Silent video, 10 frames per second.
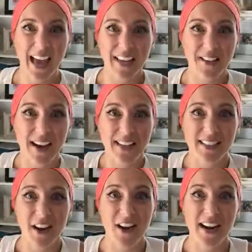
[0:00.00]
Hey you guys,
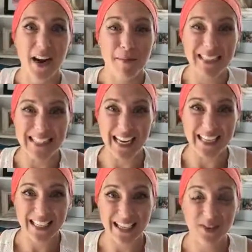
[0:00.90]
all right, I'm
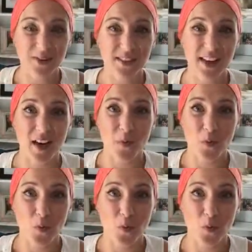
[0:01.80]
excited to get you set up